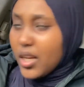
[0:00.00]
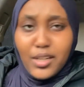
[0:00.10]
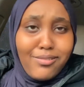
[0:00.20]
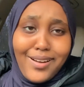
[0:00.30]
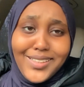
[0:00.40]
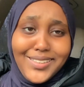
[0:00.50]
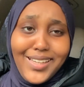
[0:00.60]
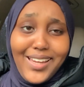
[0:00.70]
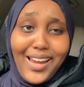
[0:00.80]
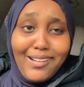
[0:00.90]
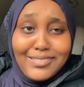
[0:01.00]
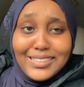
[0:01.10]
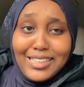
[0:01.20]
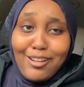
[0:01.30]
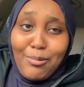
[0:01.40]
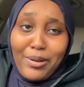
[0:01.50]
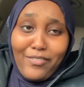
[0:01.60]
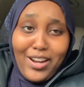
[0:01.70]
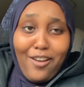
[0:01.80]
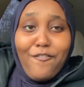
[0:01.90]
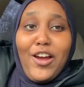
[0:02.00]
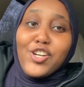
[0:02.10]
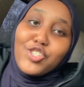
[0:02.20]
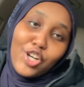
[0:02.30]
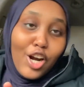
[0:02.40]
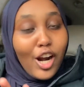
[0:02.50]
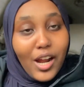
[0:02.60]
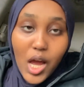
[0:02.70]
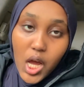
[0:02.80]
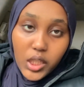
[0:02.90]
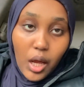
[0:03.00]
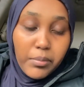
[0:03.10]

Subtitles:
of crazy. It was a little bit of an adventure. Time